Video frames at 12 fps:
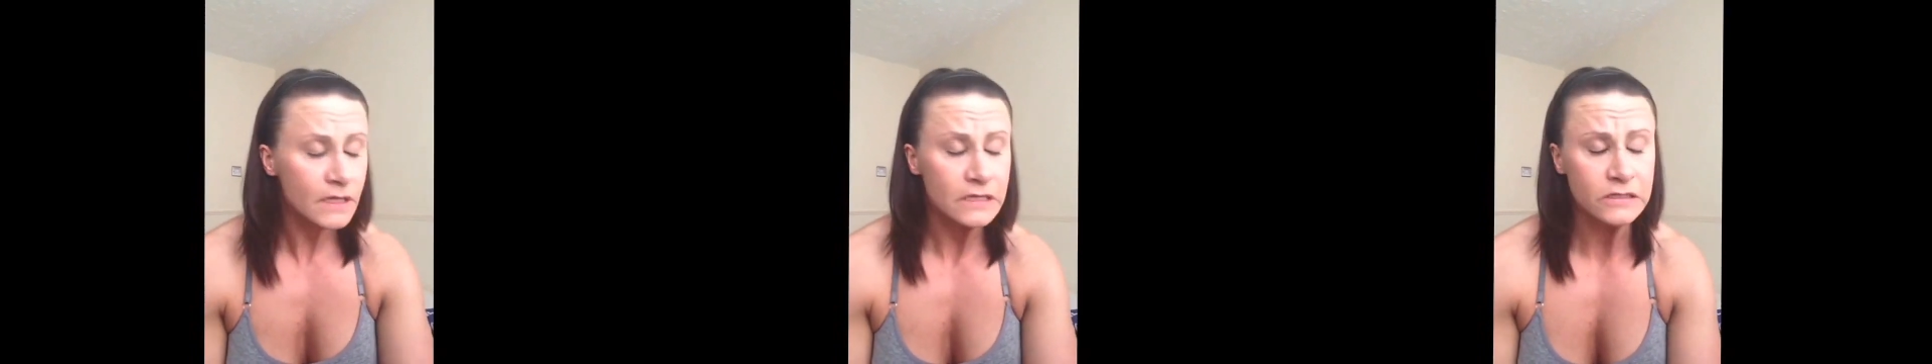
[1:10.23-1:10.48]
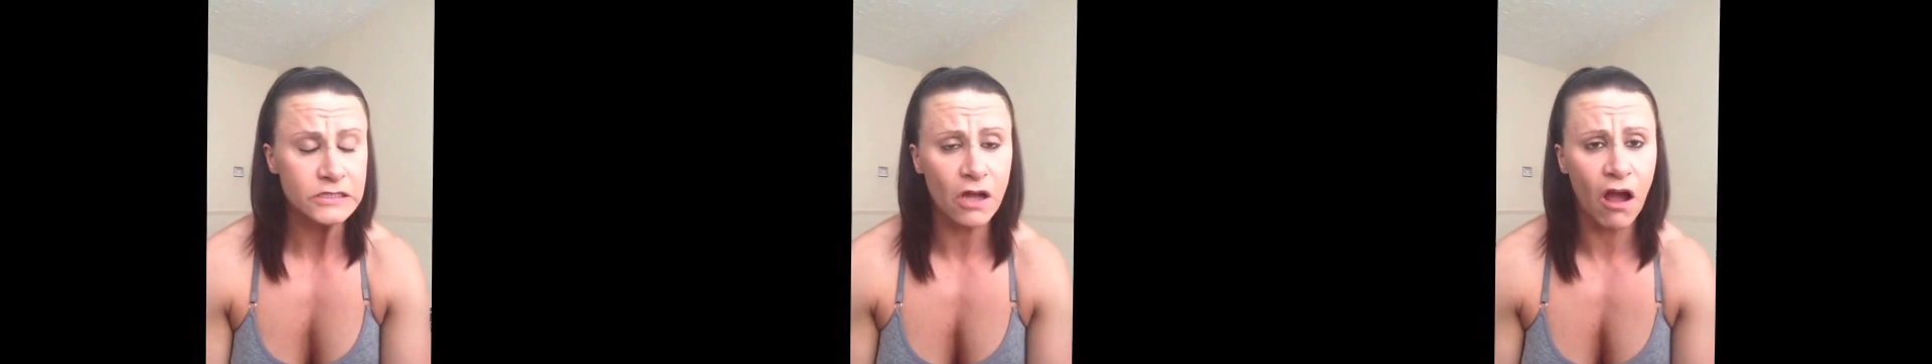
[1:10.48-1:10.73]

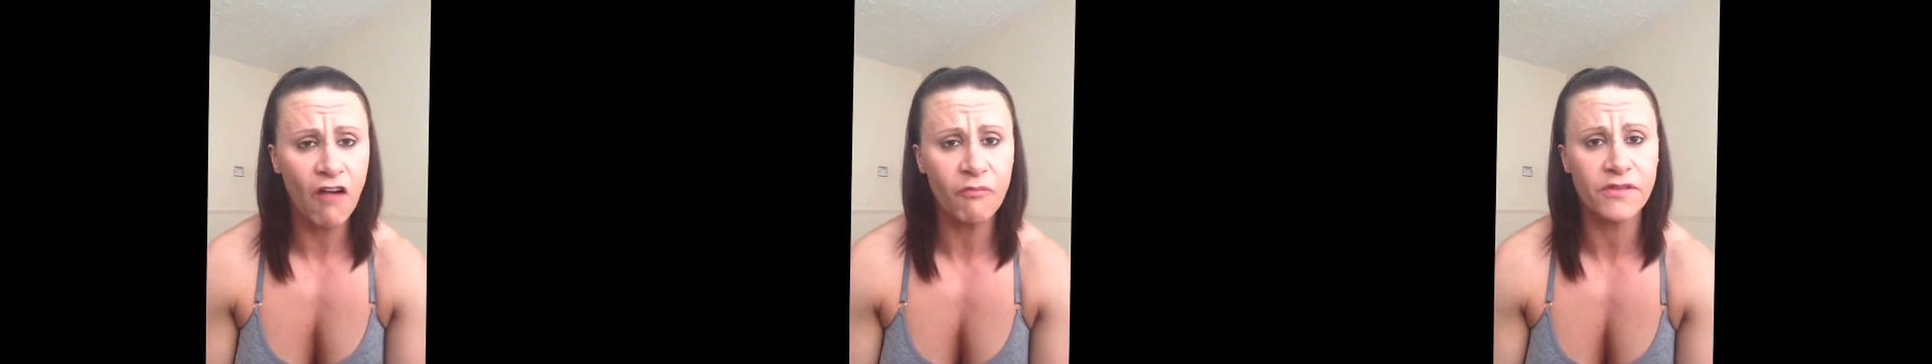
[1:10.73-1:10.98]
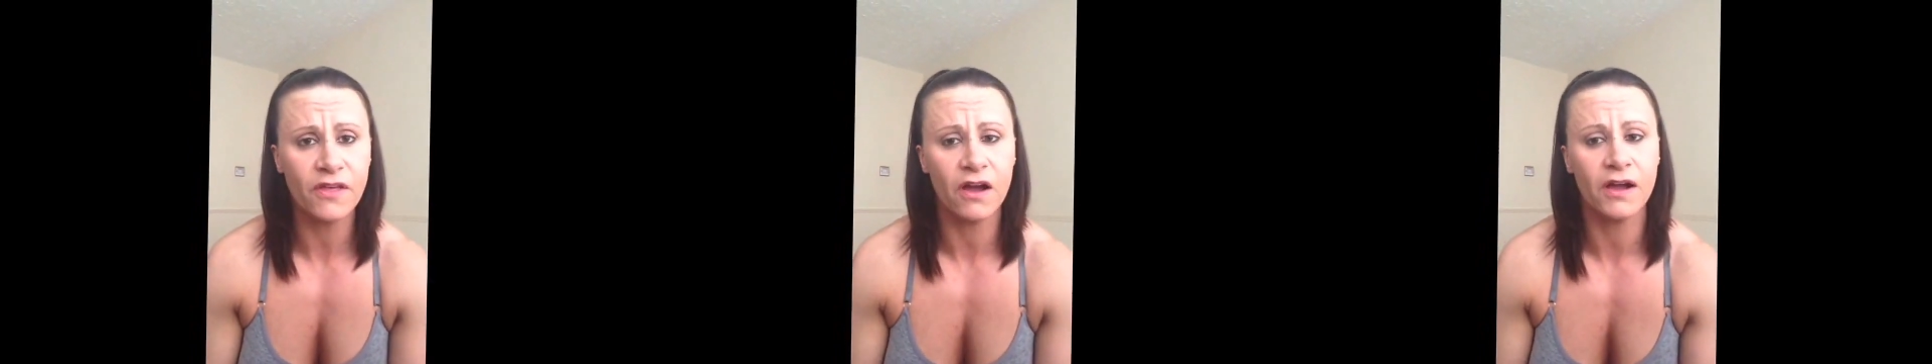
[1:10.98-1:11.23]
And to start
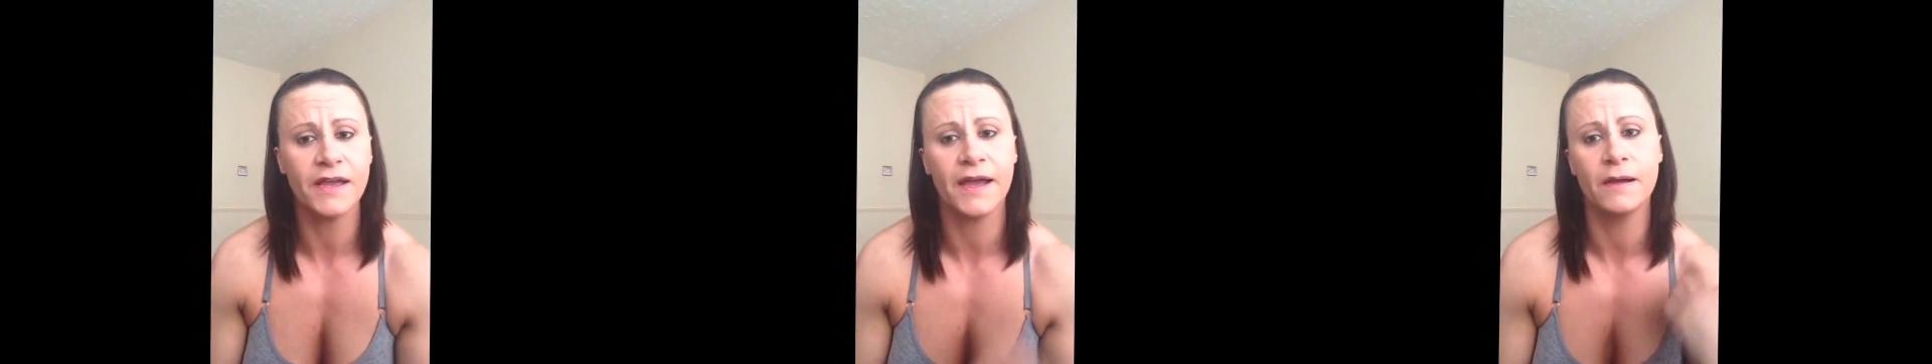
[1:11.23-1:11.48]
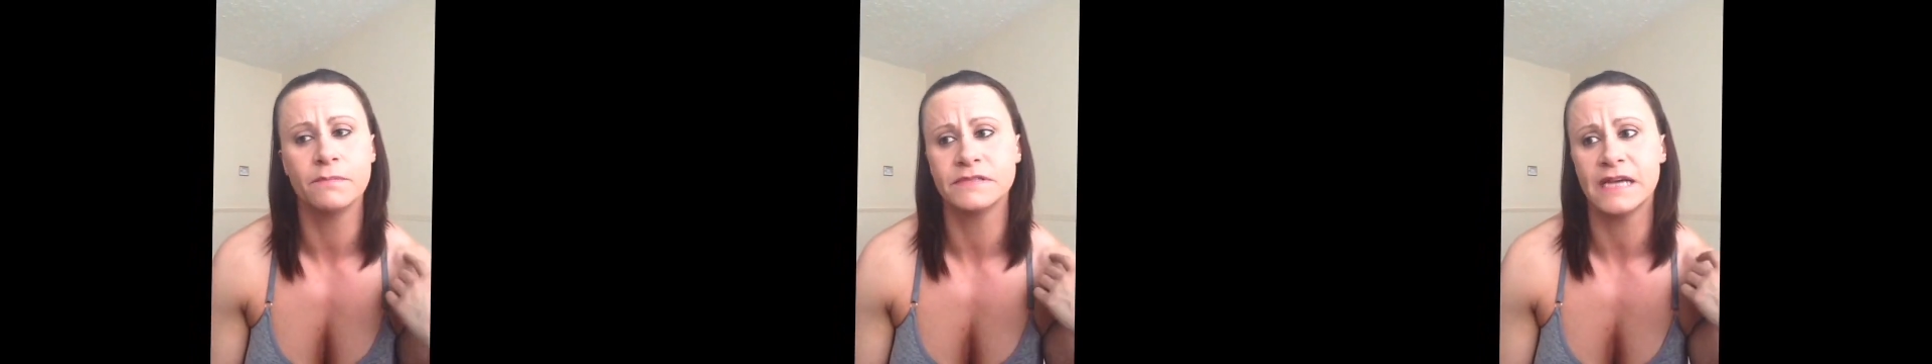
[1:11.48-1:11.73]
off with, I
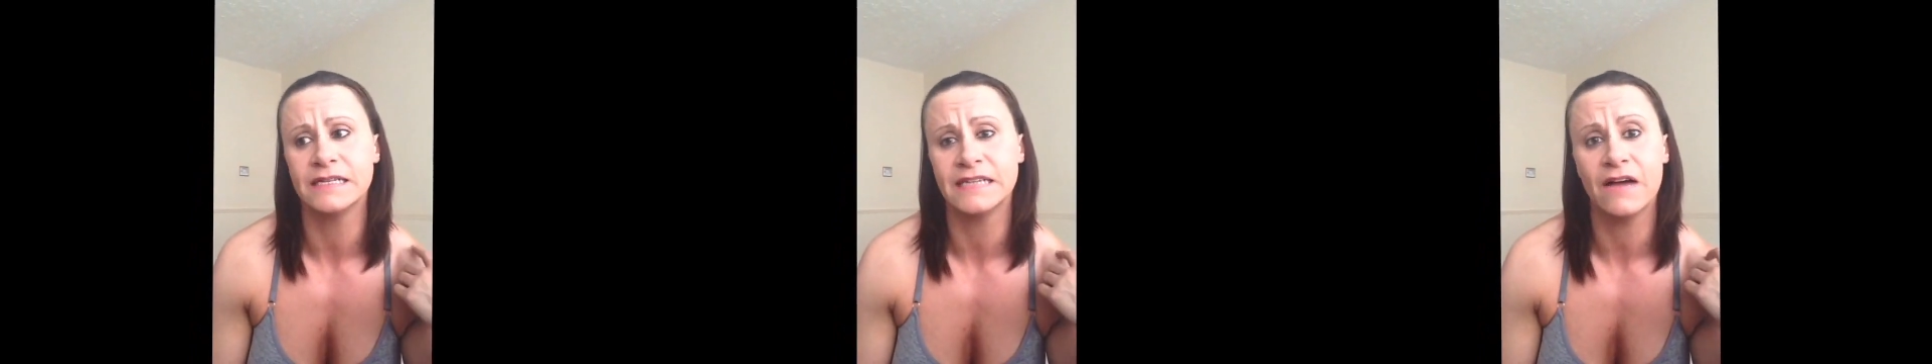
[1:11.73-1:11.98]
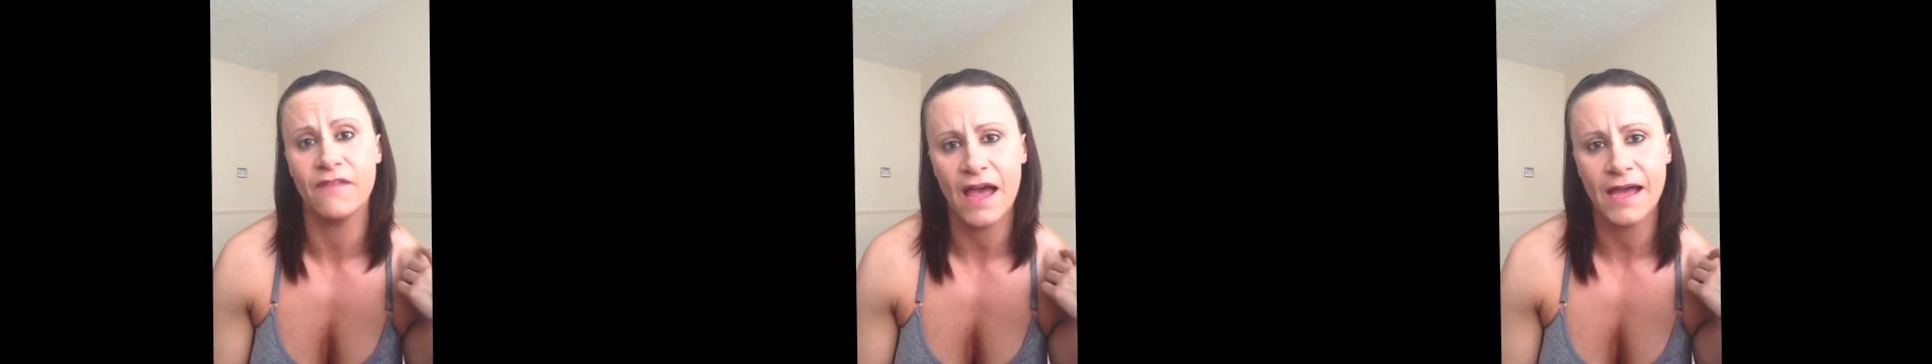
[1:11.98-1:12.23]
tend
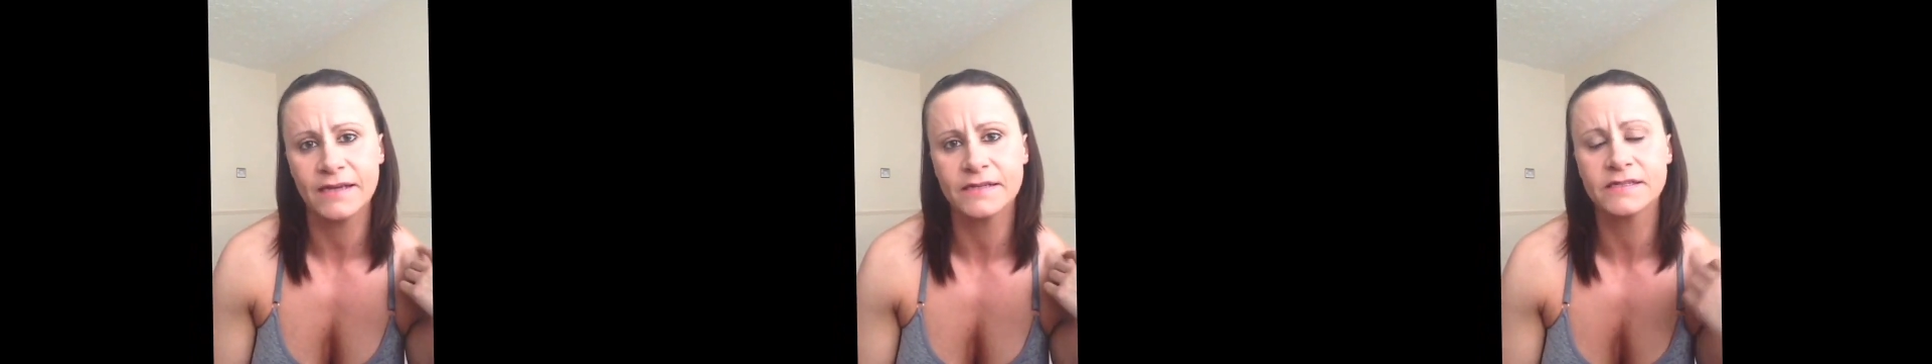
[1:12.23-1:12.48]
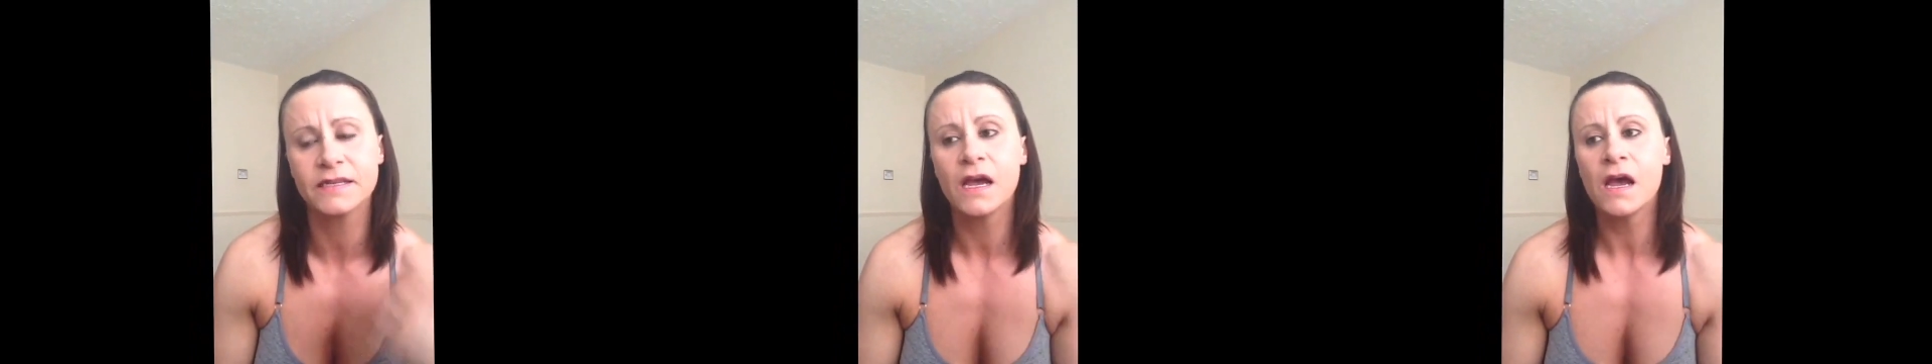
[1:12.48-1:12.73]
to have
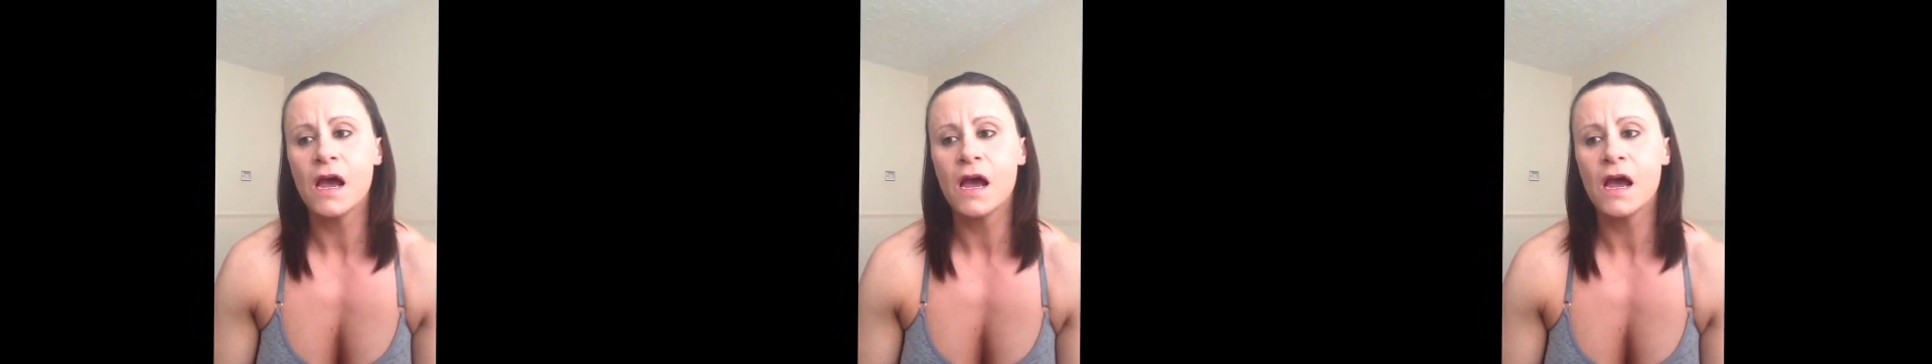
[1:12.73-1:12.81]
eggs.